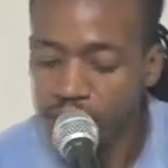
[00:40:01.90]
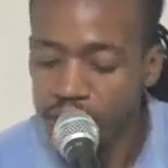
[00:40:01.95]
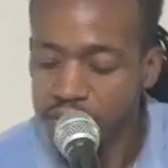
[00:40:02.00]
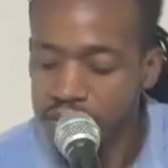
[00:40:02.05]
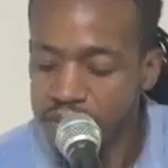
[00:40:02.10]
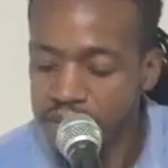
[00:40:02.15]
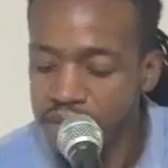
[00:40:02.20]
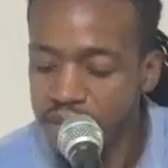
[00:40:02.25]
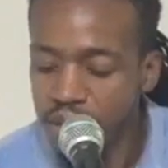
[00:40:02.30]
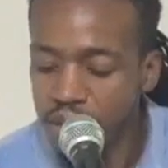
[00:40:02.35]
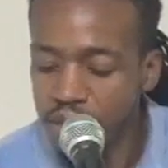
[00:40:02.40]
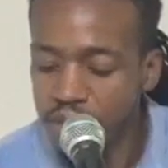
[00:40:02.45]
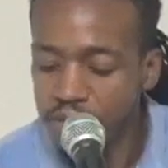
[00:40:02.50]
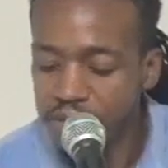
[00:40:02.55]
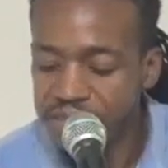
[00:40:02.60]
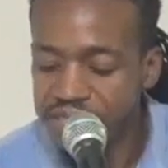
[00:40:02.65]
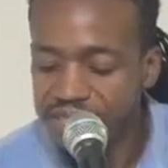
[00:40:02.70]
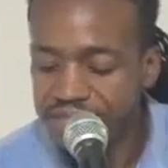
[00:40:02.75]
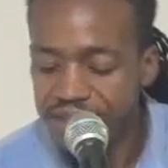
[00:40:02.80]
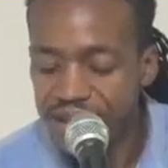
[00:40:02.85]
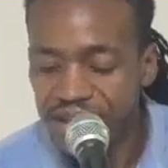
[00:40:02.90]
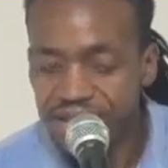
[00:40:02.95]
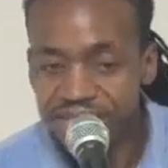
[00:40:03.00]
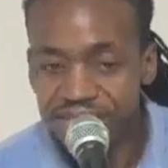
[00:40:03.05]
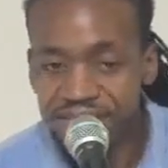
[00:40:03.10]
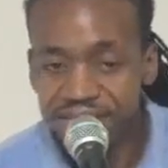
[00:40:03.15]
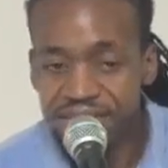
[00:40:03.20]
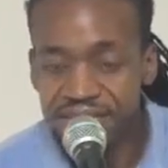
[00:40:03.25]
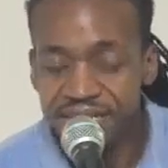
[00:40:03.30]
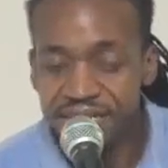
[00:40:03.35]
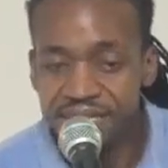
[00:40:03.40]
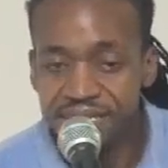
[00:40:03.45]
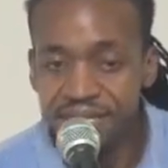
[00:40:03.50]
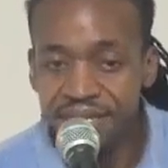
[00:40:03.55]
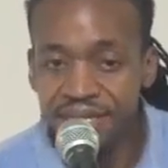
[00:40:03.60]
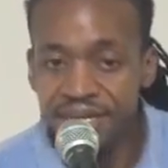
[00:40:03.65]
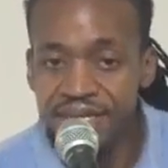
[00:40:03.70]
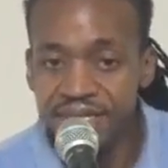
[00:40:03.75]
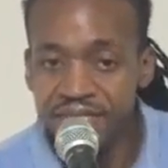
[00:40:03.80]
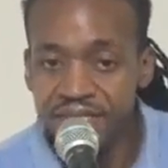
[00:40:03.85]
So, but this passage, in addition to
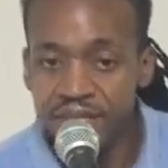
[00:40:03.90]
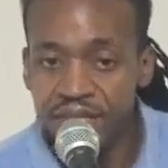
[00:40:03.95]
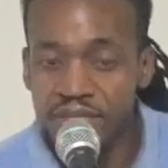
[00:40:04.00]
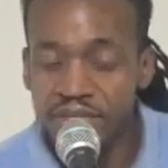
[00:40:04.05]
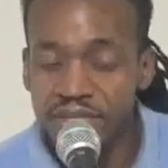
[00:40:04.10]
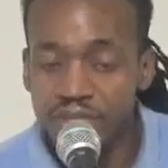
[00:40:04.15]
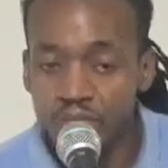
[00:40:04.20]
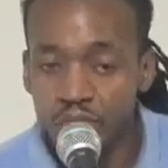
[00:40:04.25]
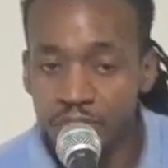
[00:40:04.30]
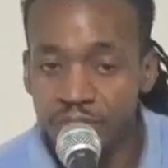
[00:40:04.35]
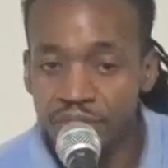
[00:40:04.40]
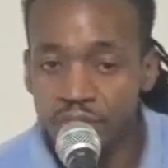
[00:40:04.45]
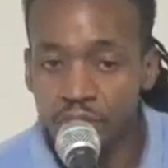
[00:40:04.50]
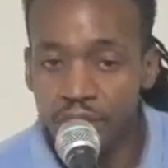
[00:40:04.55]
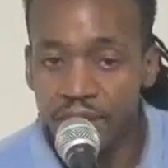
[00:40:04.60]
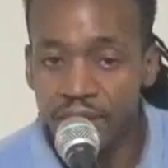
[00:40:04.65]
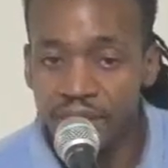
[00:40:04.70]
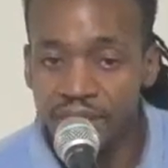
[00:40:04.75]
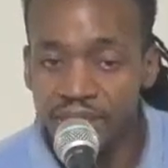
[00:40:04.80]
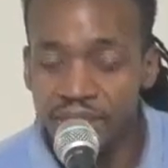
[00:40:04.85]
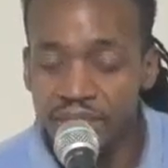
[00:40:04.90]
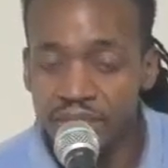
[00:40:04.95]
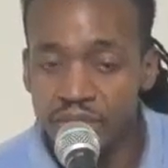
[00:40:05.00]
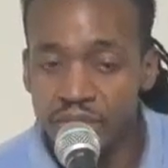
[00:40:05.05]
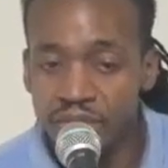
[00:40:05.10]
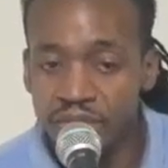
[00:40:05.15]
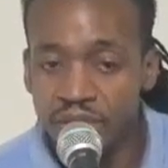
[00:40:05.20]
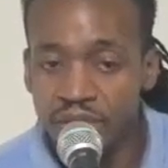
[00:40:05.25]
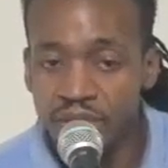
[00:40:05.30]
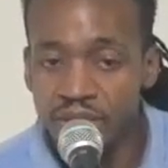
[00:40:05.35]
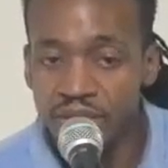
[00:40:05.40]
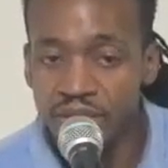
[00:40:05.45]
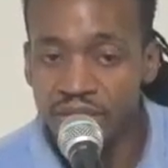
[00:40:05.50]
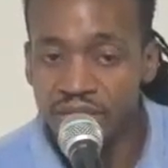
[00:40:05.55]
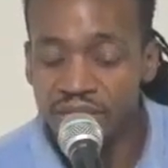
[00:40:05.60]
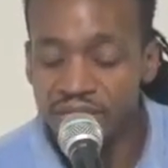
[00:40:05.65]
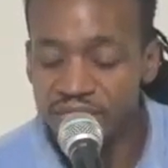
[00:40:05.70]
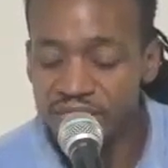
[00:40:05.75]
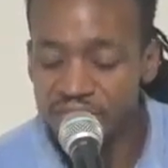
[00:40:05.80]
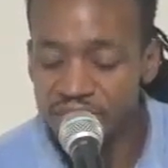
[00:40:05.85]
letting us know that these women were prostitutes, it also
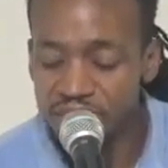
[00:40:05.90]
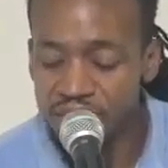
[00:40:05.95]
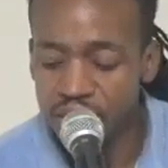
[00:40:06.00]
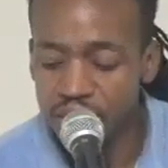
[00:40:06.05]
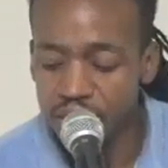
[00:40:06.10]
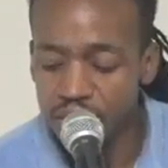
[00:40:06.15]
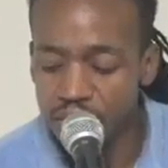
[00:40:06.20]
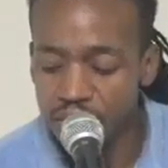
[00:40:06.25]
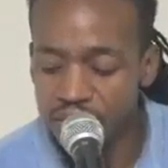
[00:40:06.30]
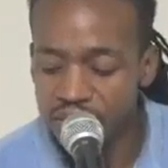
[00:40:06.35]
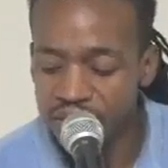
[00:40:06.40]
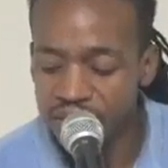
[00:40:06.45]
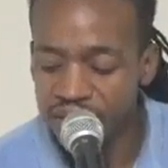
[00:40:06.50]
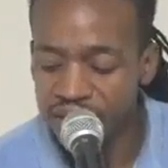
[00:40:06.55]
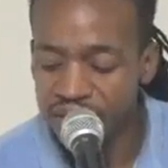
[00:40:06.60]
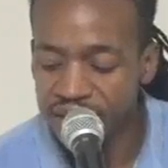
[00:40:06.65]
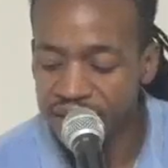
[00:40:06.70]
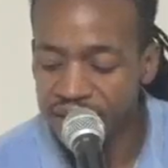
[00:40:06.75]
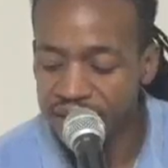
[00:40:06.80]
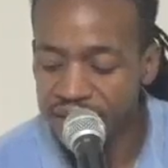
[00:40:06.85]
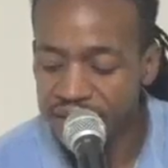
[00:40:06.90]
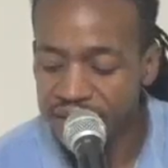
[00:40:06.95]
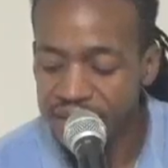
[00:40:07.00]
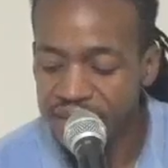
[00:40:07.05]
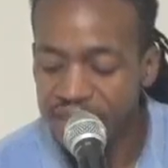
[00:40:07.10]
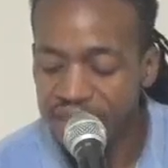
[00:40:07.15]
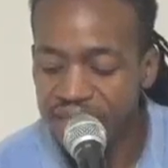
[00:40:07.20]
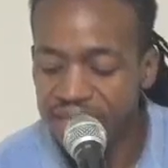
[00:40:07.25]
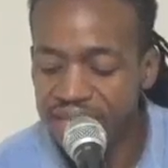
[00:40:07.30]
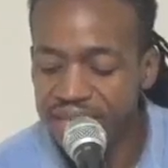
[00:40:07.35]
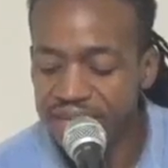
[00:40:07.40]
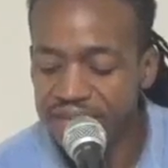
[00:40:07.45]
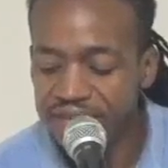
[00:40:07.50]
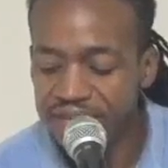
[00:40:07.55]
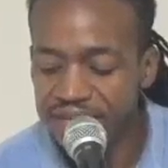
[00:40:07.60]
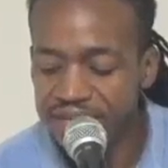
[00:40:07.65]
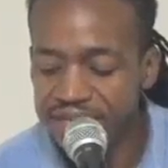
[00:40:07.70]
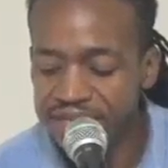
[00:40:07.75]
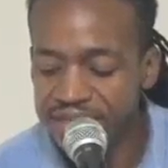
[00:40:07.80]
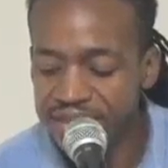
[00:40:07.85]
lets us know that they lived
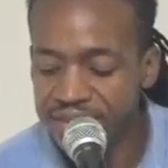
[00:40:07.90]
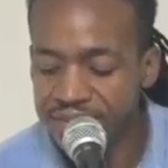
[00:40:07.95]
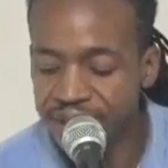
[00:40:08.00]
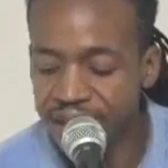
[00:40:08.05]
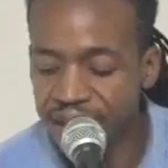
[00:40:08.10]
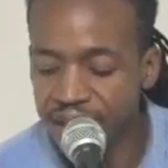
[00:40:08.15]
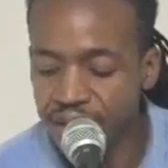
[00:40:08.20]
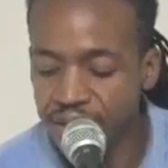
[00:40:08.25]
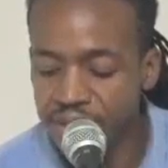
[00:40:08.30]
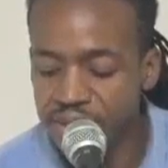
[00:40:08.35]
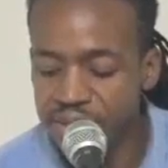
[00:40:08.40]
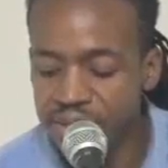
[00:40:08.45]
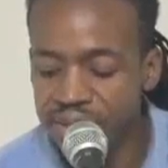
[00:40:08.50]
in the same house.